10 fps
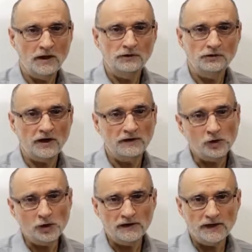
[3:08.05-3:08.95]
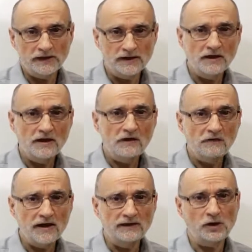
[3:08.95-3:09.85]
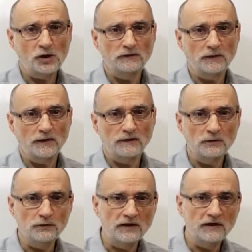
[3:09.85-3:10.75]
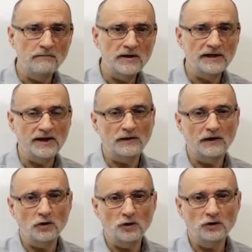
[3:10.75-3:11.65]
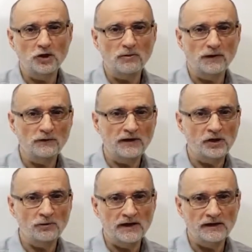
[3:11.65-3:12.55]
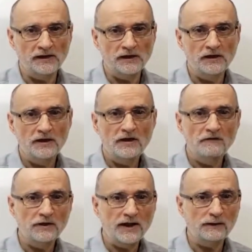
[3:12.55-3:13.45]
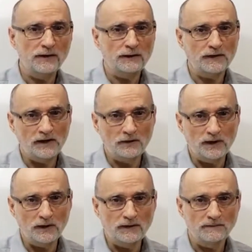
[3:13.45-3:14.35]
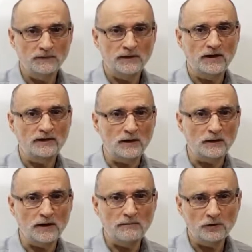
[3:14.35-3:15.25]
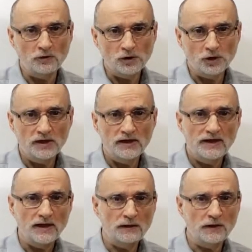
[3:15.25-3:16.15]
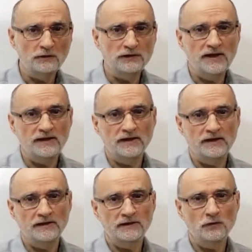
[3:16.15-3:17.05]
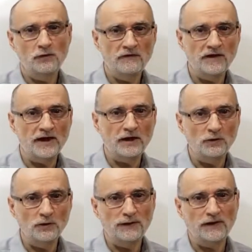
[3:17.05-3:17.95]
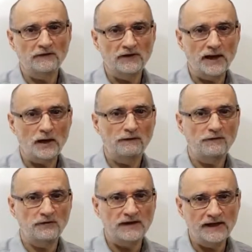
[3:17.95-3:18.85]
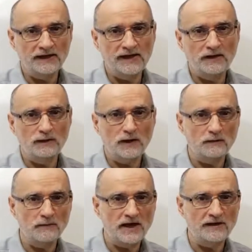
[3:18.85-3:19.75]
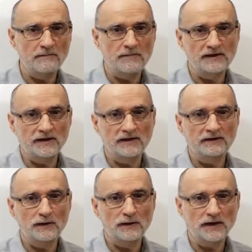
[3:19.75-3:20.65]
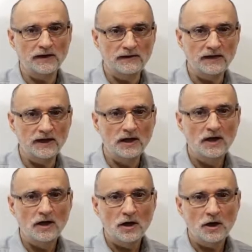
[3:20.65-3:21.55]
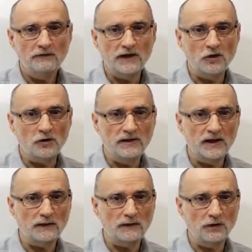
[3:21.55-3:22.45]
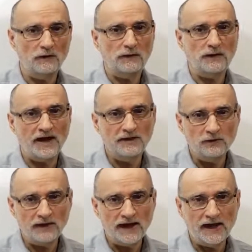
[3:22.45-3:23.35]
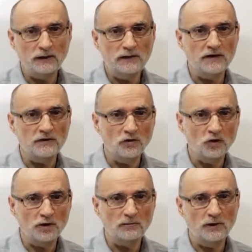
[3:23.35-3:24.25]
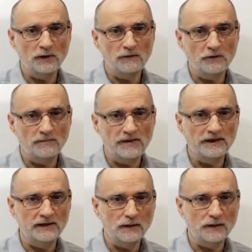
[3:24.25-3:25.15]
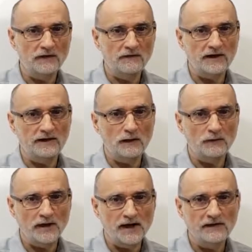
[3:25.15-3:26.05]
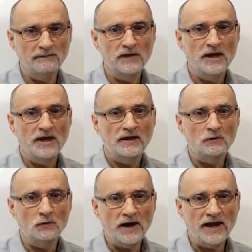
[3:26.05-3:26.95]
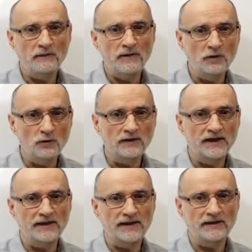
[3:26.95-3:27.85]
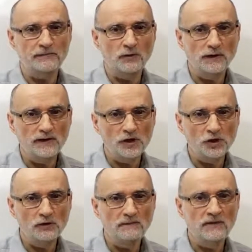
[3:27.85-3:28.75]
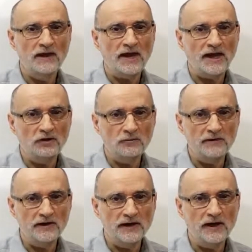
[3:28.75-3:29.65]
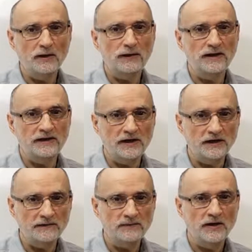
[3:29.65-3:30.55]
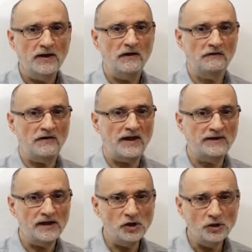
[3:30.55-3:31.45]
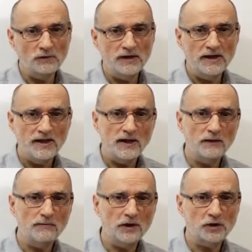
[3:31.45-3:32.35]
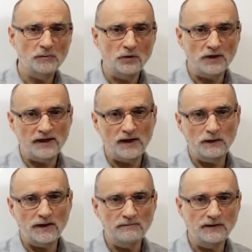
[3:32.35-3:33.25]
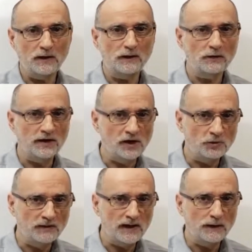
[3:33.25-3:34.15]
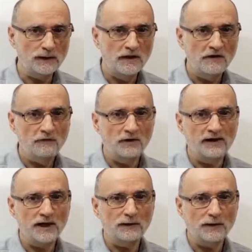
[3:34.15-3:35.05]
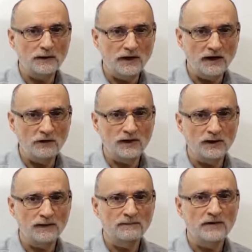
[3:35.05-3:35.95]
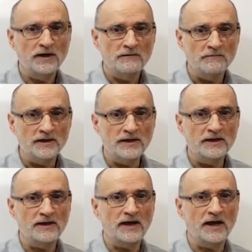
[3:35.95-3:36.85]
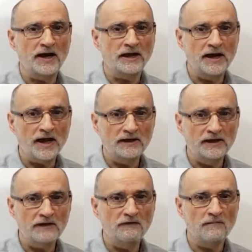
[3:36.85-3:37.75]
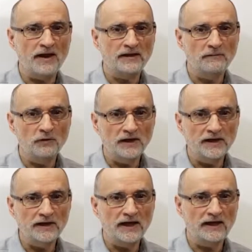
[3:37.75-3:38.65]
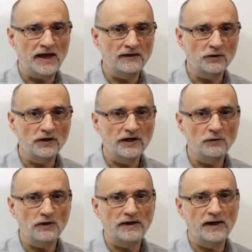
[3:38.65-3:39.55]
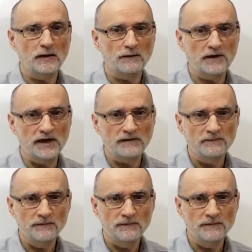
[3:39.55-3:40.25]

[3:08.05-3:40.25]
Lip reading: Traditionally, fat tissue was viewed merely as a long-term storage media for excess calories. This approach is outdated. Over the course of the last few decades, as we had a better understanding of the complex role of cytokines and new hormones were being discovered as well, the way we looked at the adipose tissue had to be reconsidered. Fat tissue is much more than simply a storage place for the excess calories, being a highly active, metabolic, and endocrine organ as well.